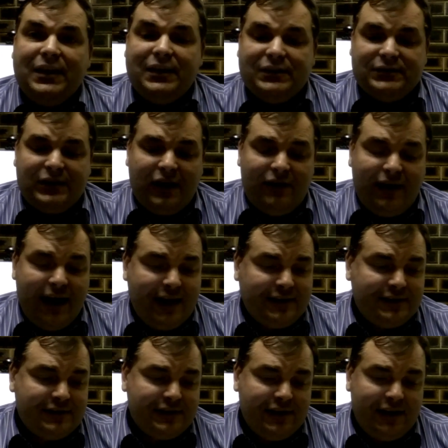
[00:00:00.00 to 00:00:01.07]
So
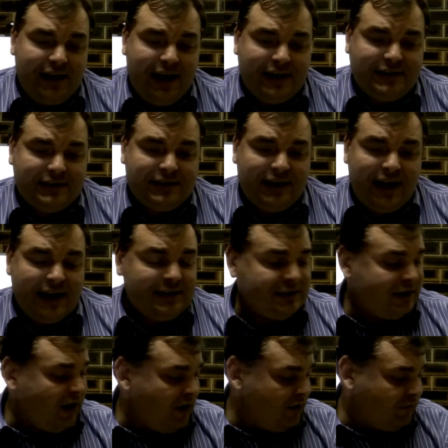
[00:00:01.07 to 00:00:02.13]
let's let's
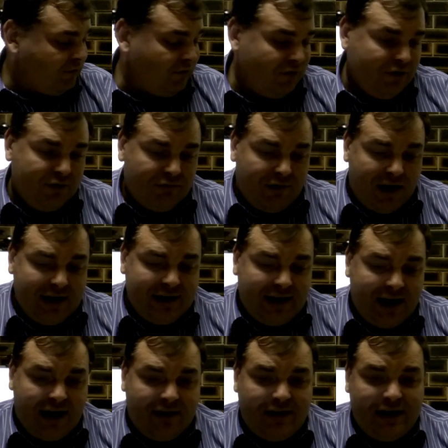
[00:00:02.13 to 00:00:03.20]
let's go through the
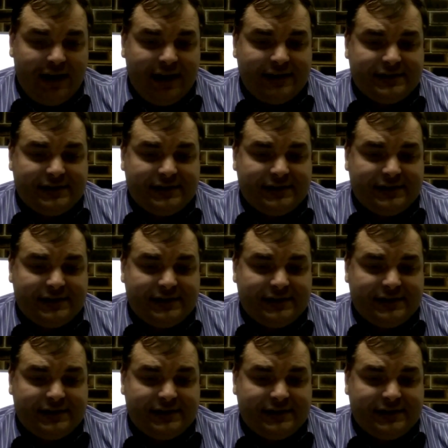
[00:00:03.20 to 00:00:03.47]
rundown and let's